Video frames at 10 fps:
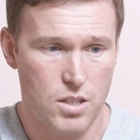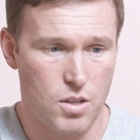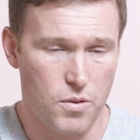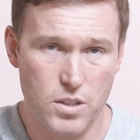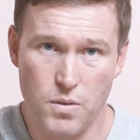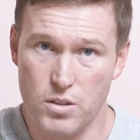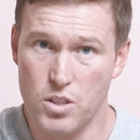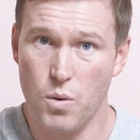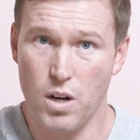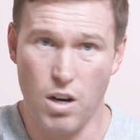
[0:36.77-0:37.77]
So first of all, I
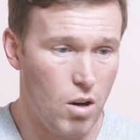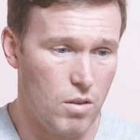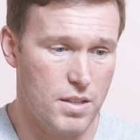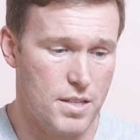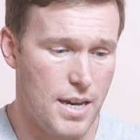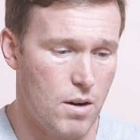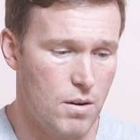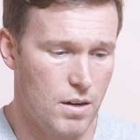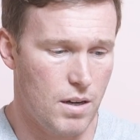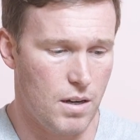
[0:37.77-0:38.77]
just want to call this
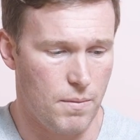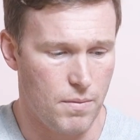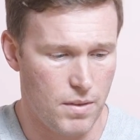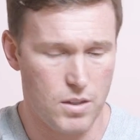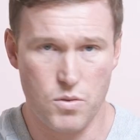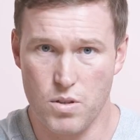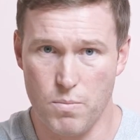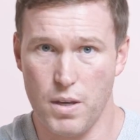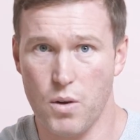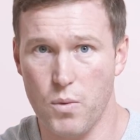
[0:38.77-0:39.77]
out. This was a
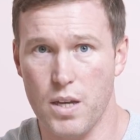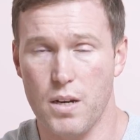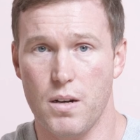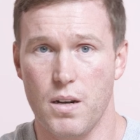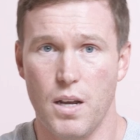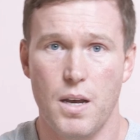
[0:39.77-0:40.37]
big win